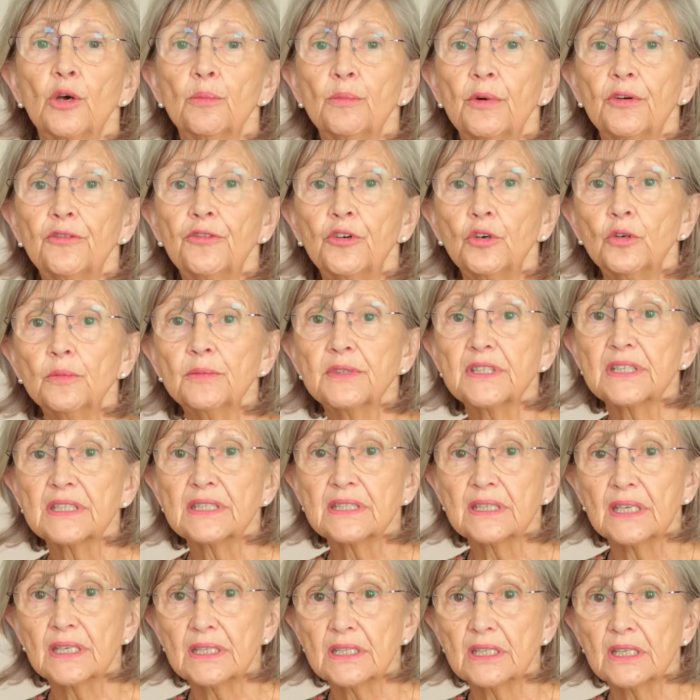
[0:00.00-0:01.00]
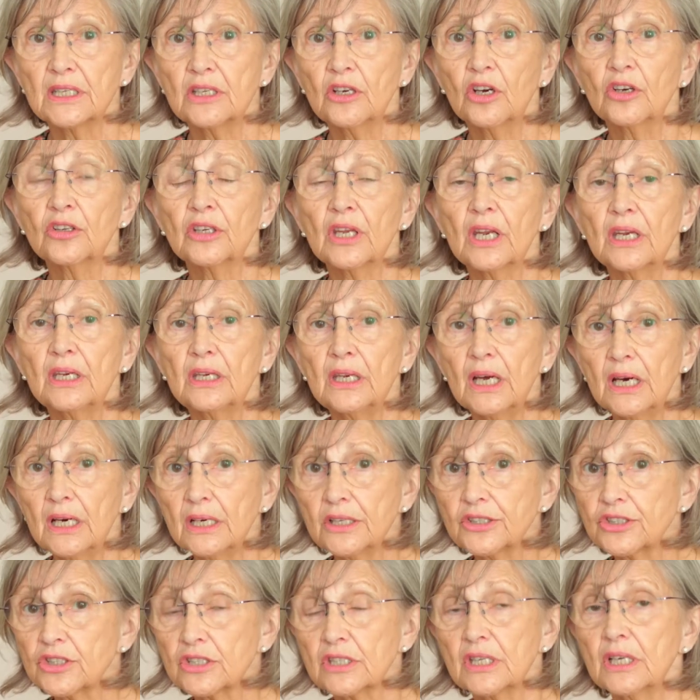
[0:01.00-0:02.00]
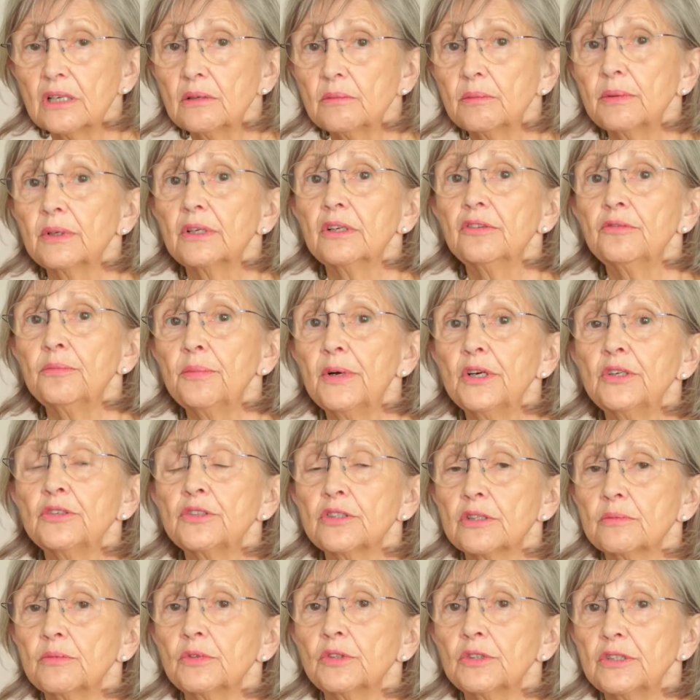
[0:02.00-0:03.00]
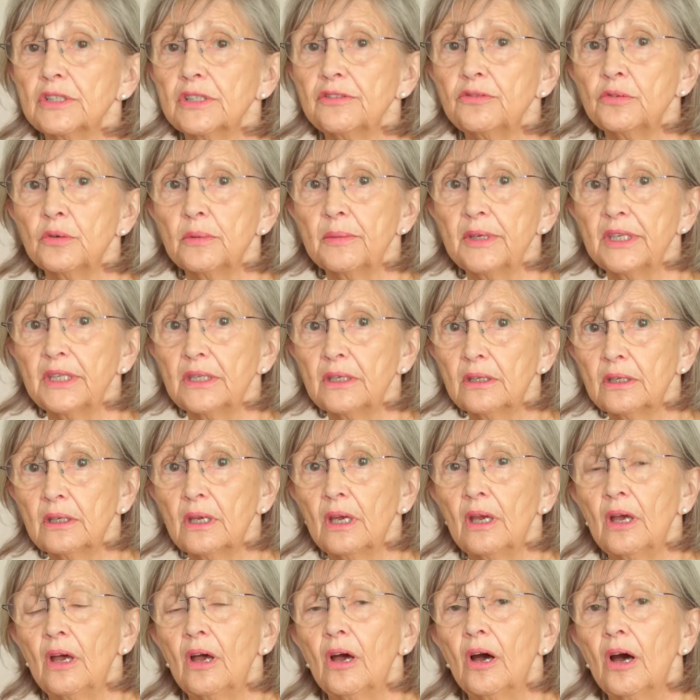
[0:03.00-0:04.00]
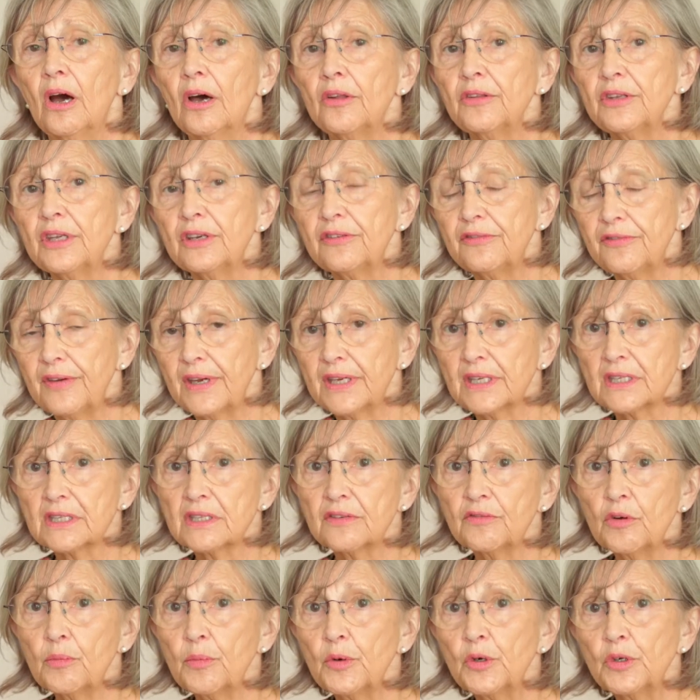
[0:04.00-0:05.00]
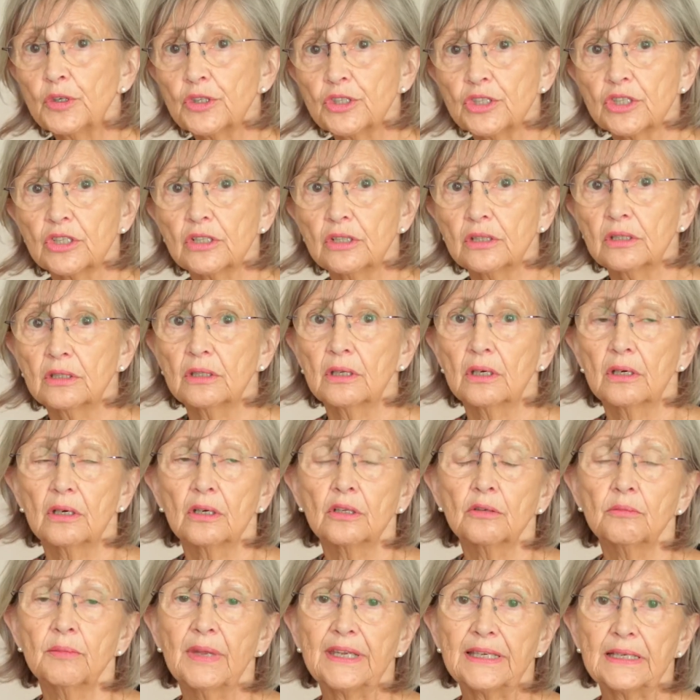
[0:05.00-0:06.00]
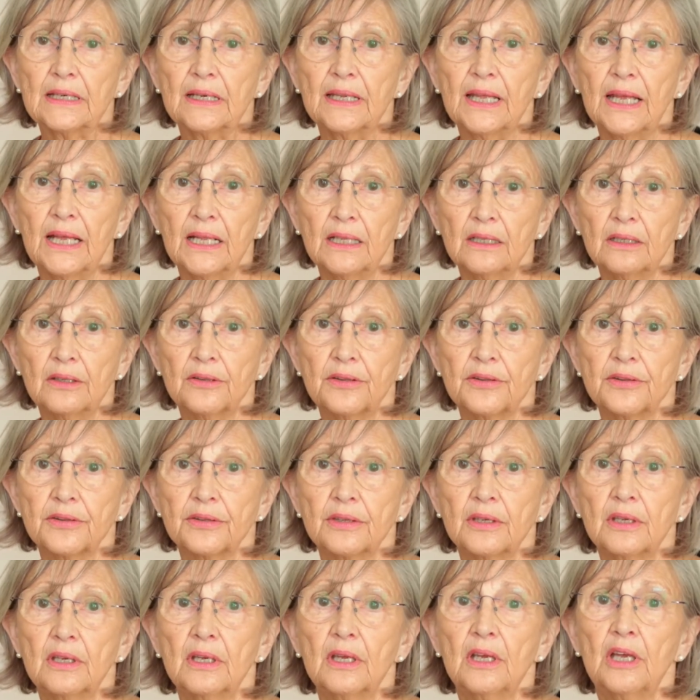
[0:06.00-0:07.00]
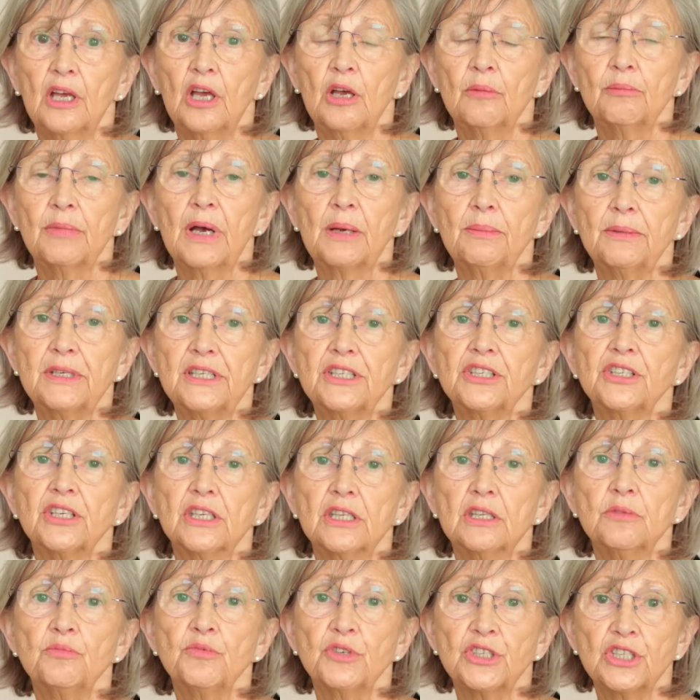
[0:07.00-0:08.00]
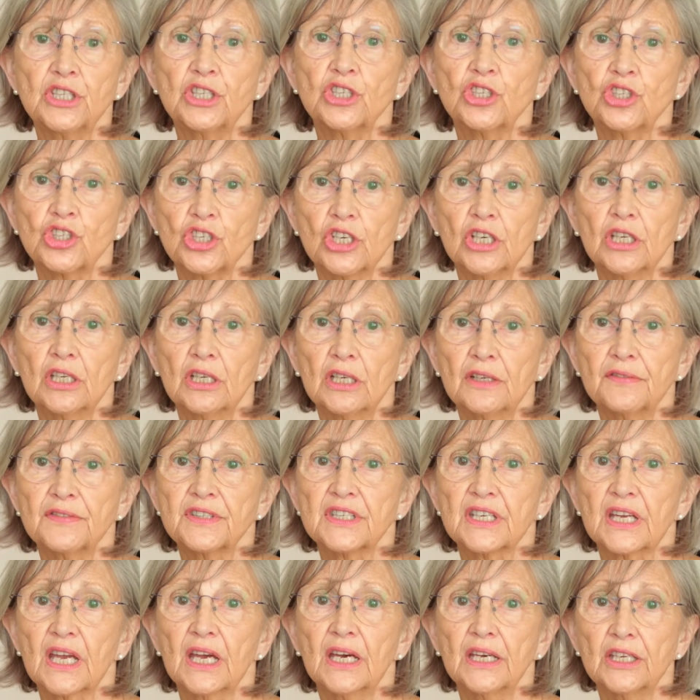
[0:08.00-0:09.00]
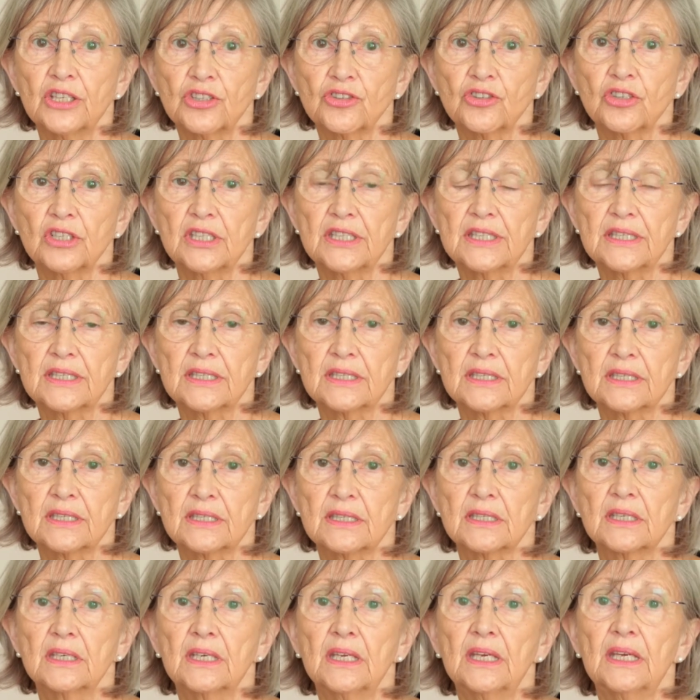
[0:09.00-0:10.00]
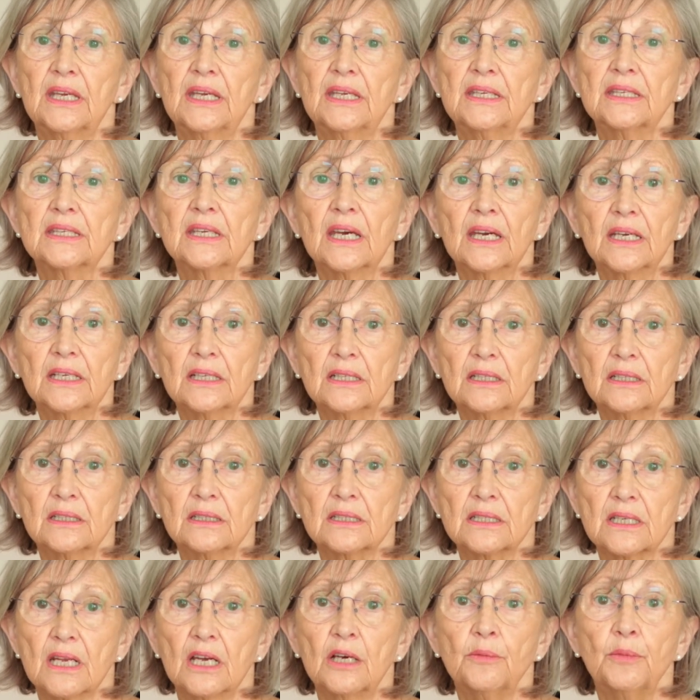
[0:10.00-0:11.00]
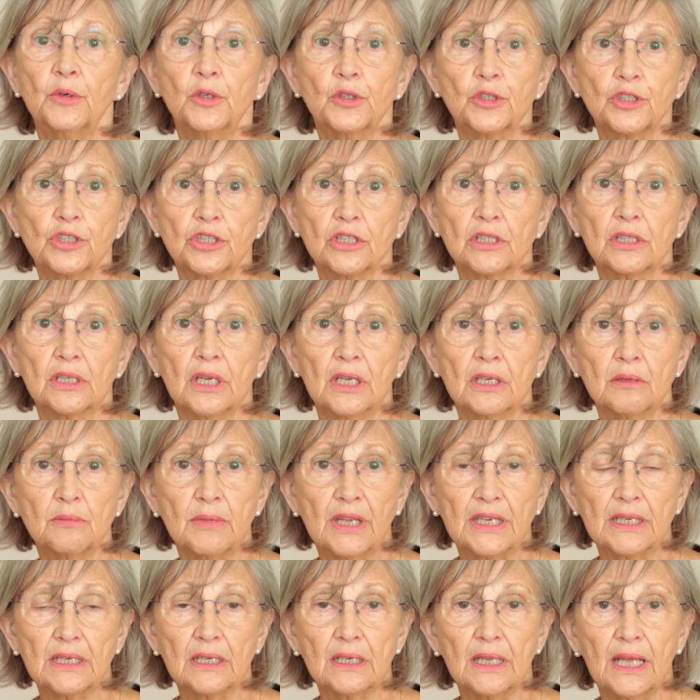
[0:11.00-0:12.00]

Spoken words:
performed a study on a large sample of post-abortive women on the effects of abortion on mental health, published in the British Journal of Psychiatrists, entitled Abortion and Mental